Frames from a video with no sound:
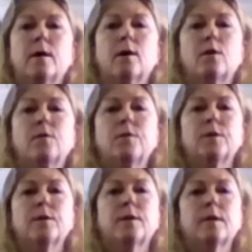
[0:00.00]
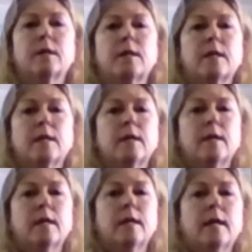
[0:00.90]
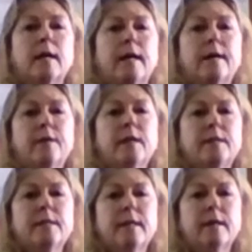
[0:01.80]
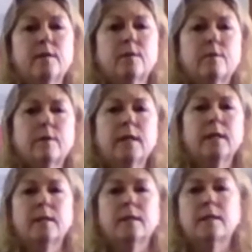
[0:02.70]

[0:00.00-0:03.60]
over, and then down, right?